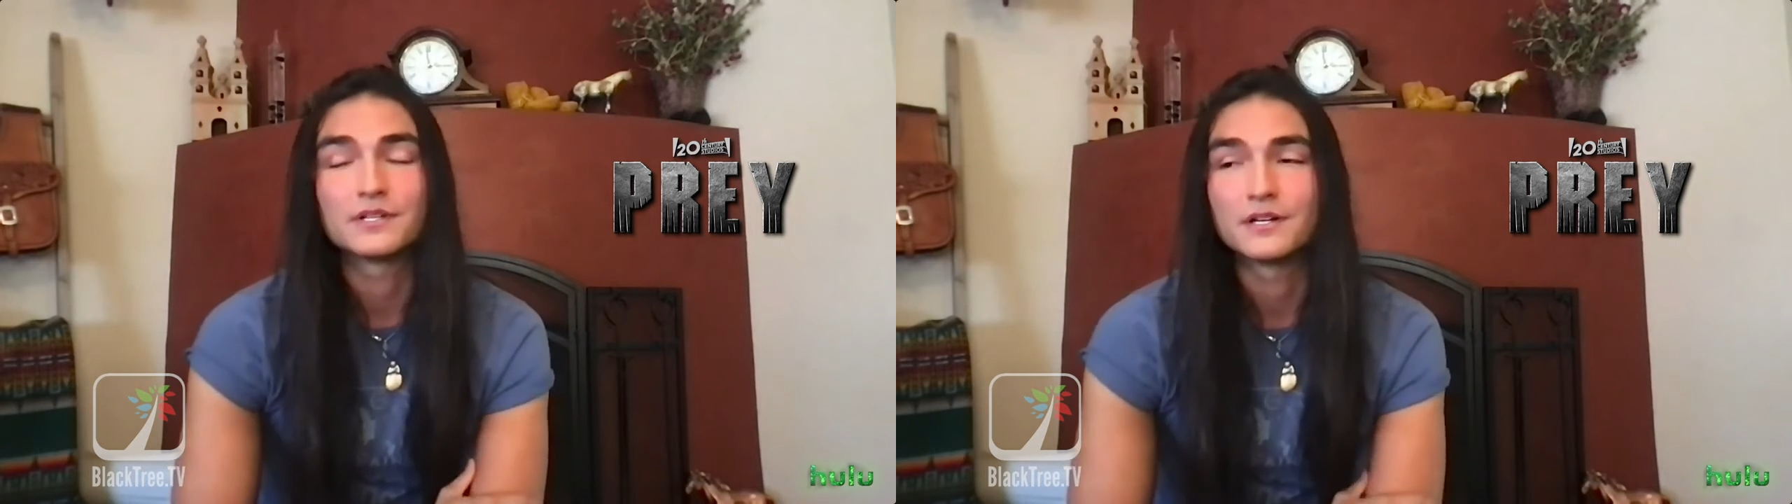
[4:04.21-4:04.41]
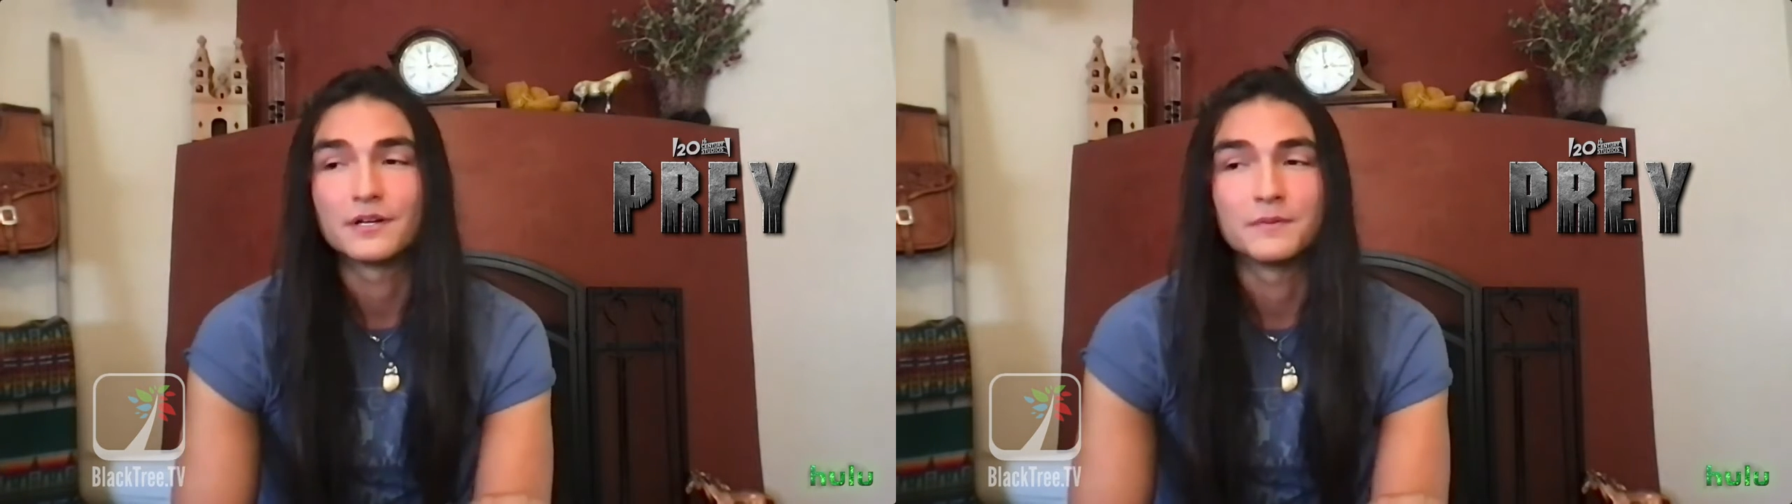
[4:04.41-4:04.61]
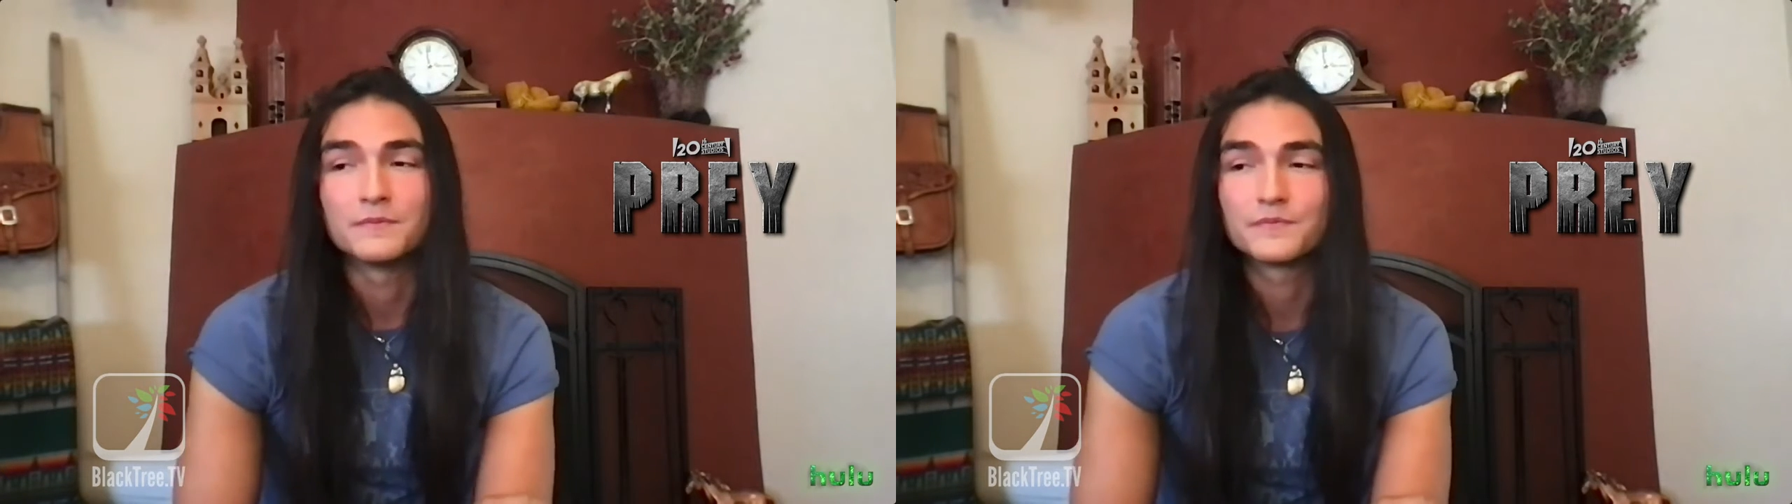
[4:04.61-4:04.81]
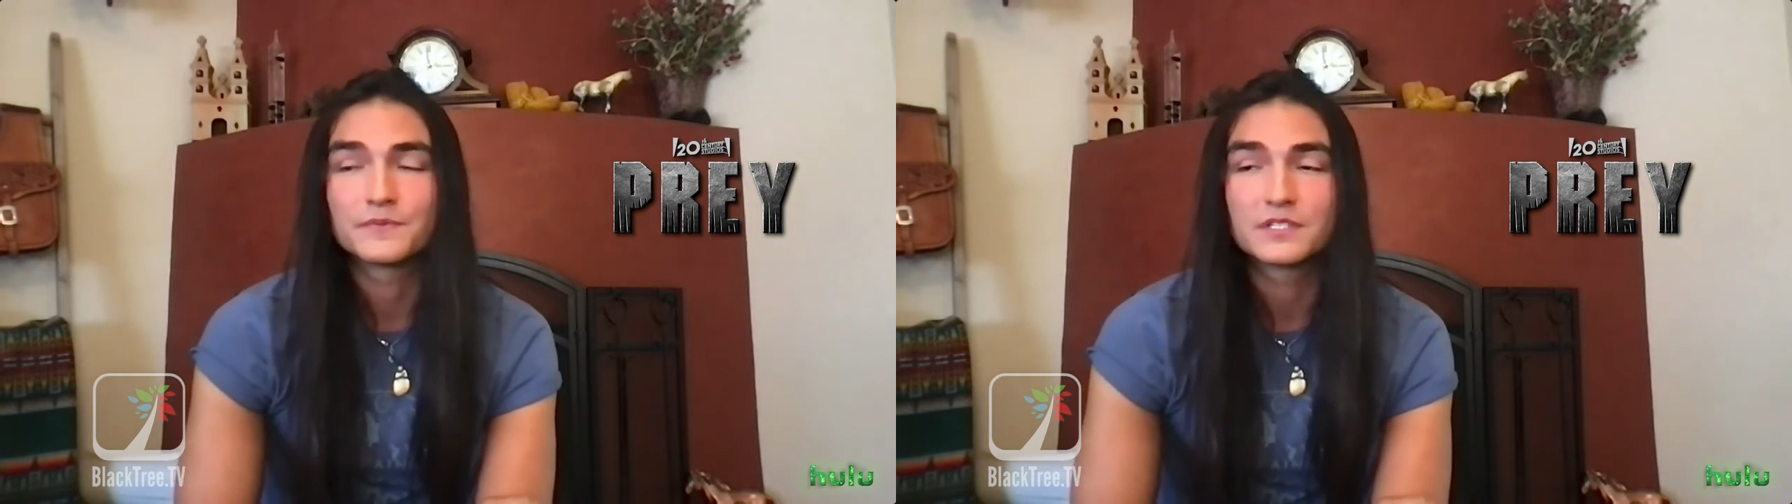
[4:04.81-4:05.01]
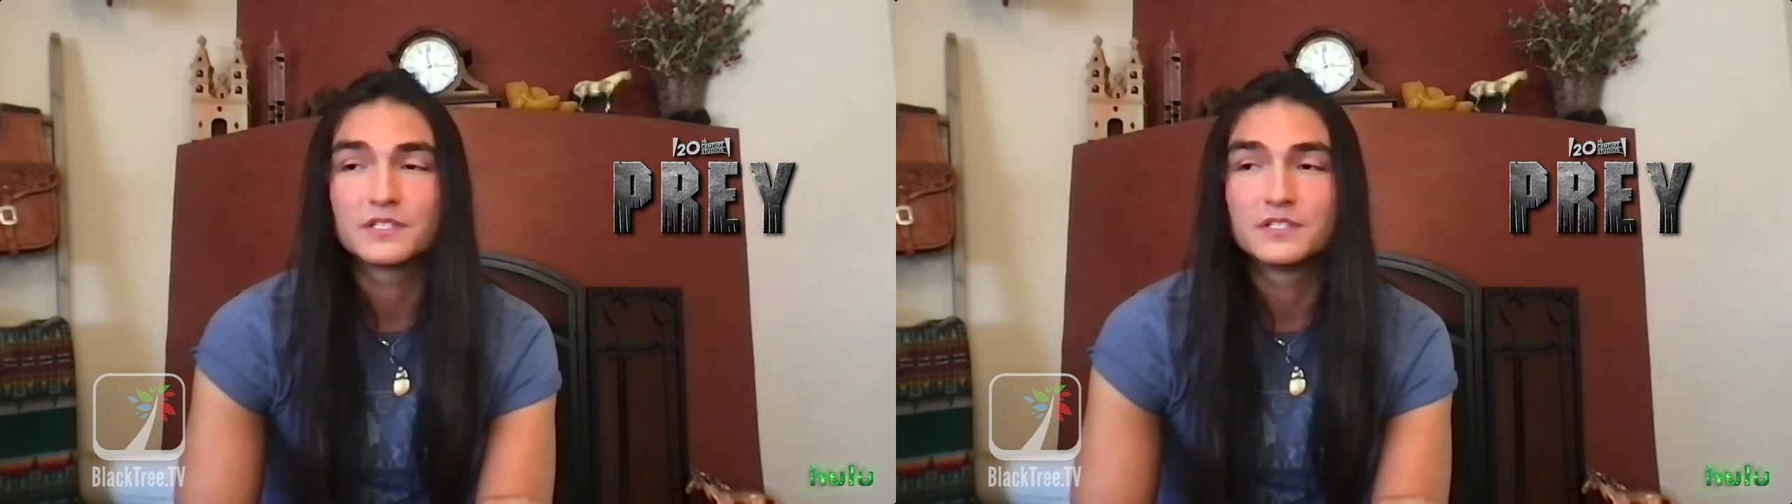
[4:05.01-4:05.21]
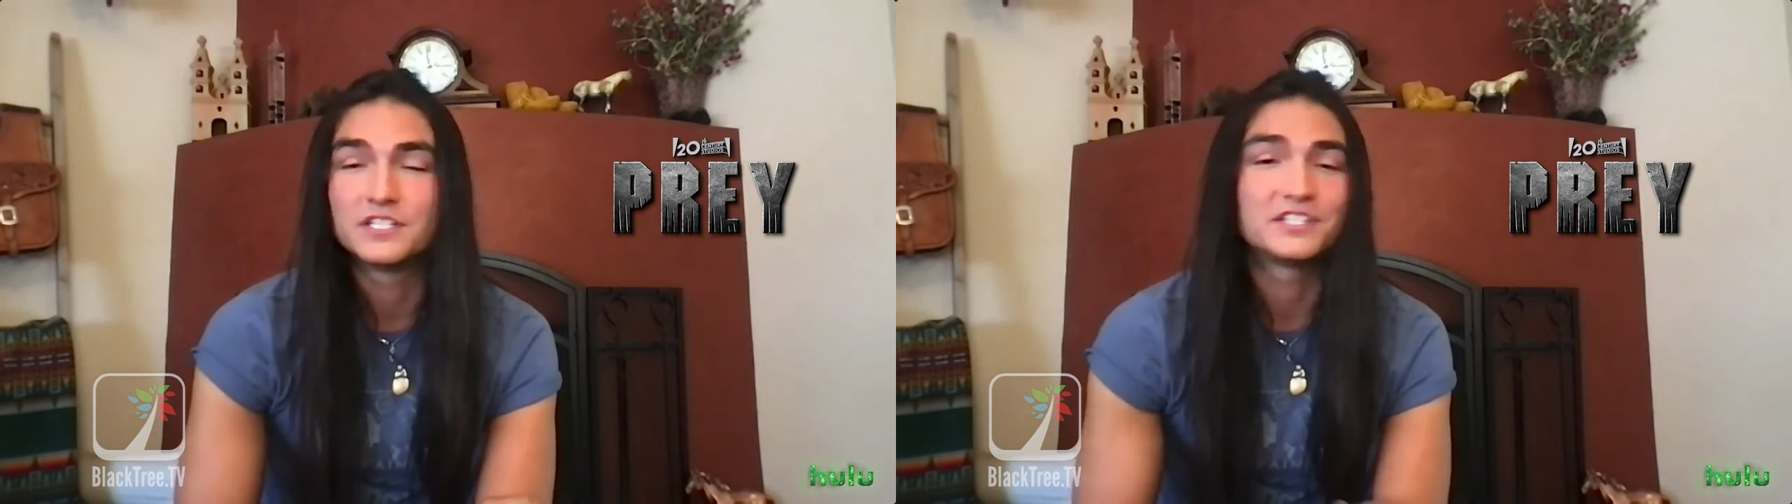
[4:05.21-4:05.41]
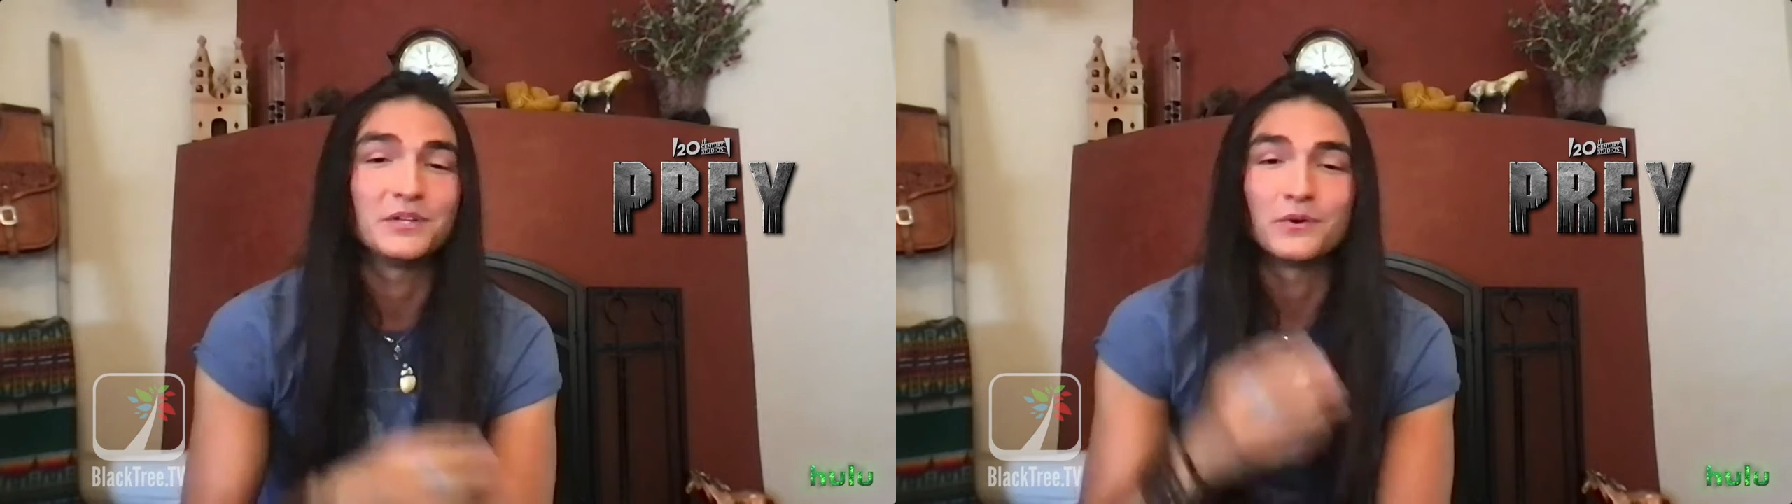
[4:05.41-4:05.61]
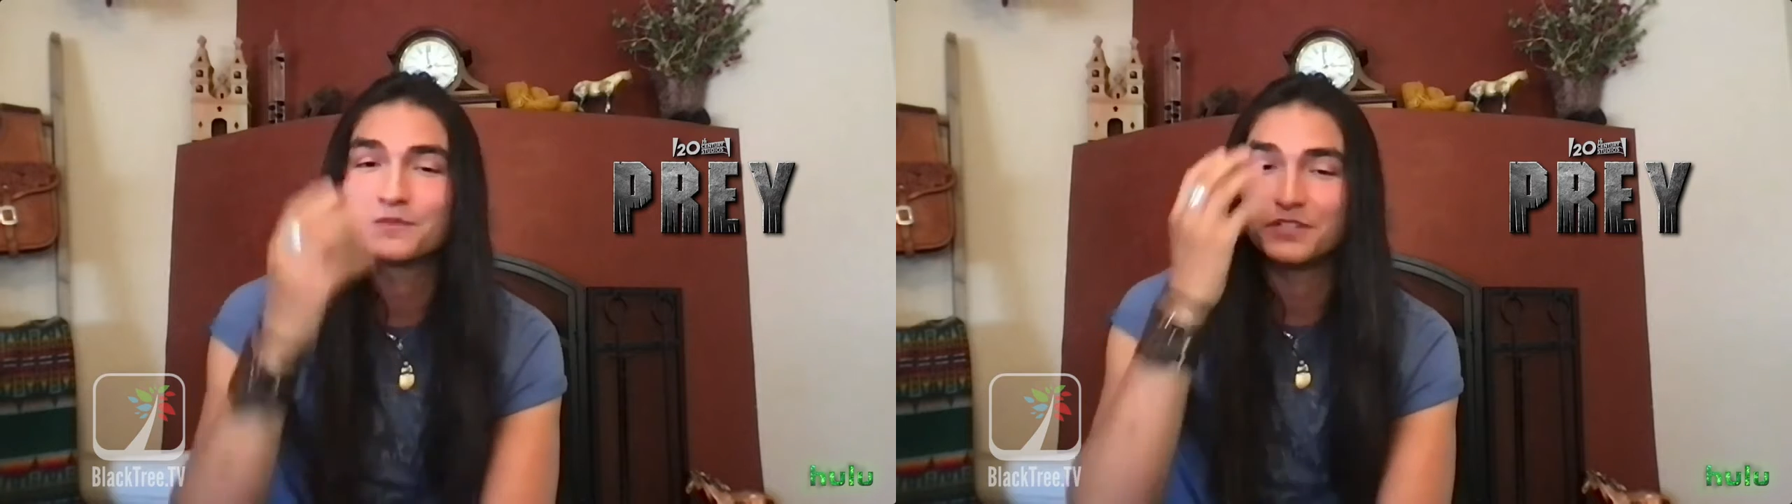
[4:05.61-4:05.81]
Um, just you
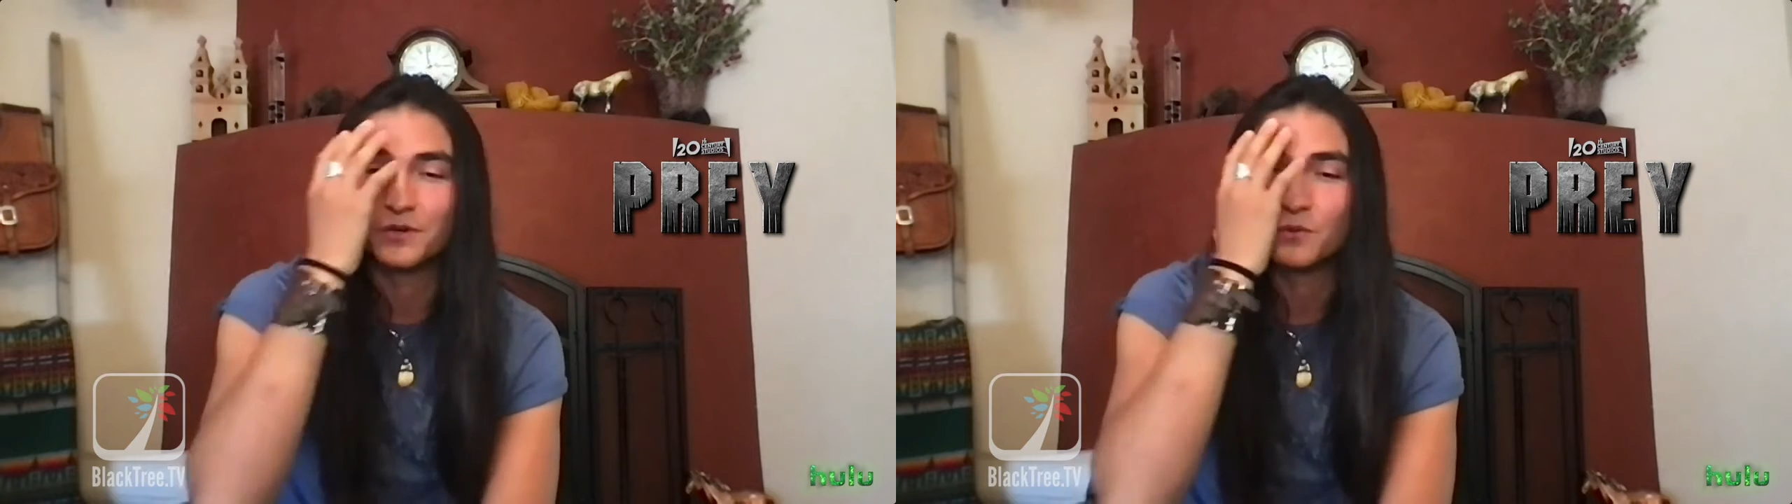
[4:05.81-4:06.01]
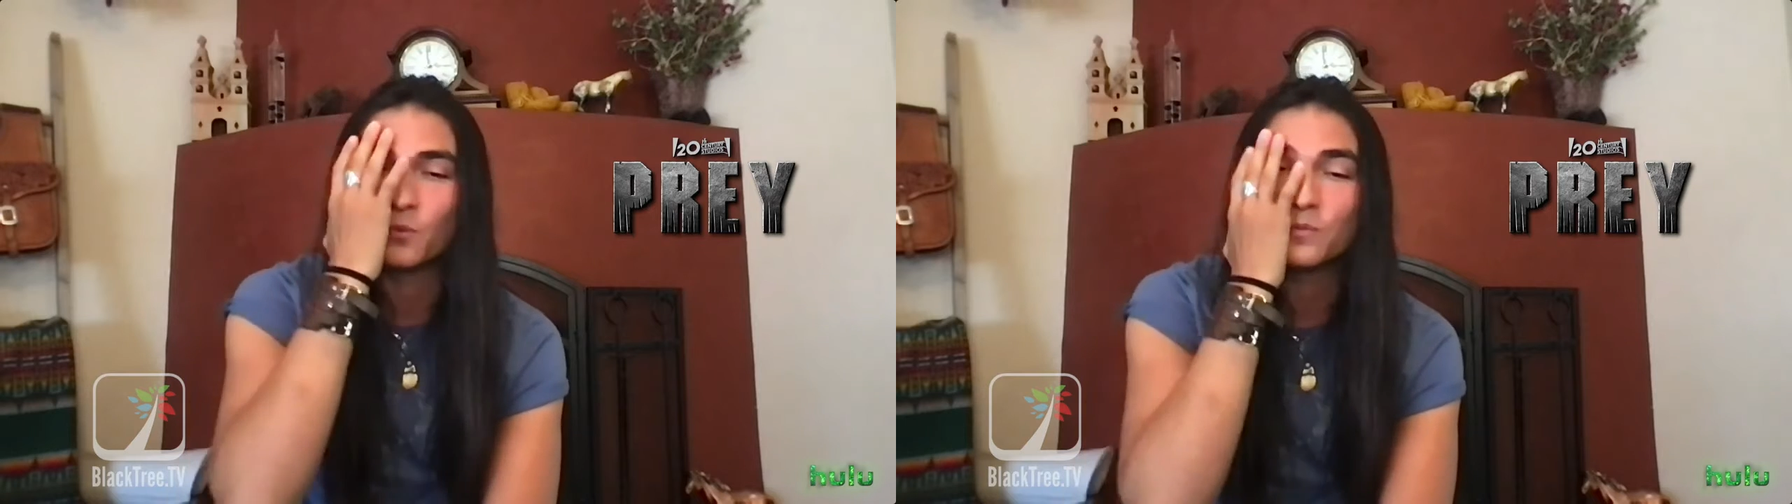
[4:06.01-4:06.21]
know, you know,